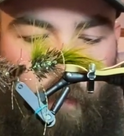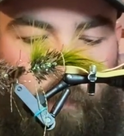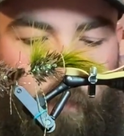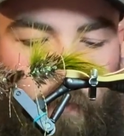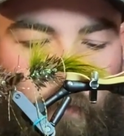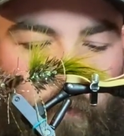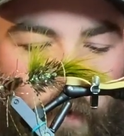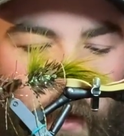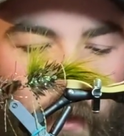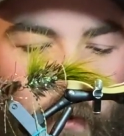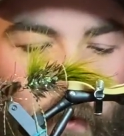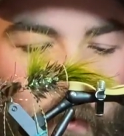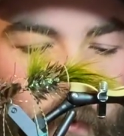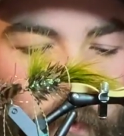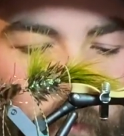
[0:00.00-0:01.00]
full
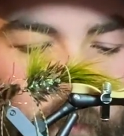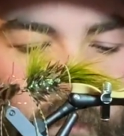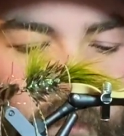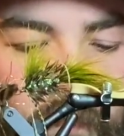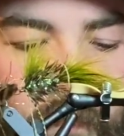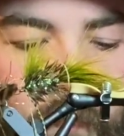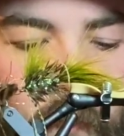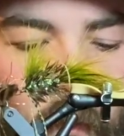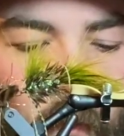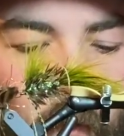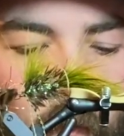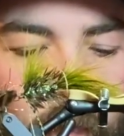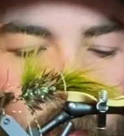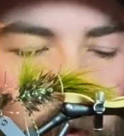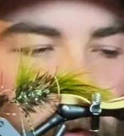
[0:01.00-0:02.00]
feather, or
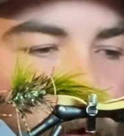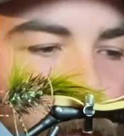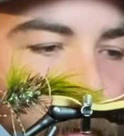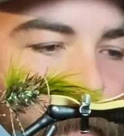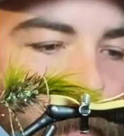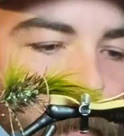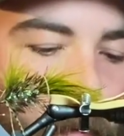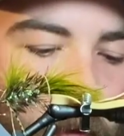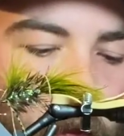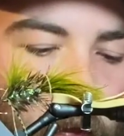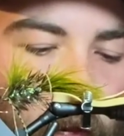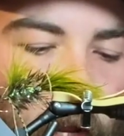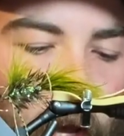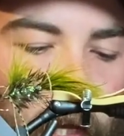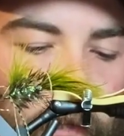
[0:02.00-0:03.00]
if you don't have a really
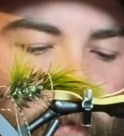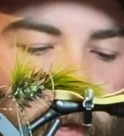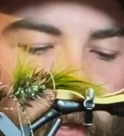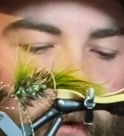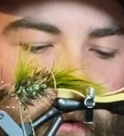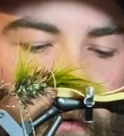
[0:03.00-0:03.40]
nice feather,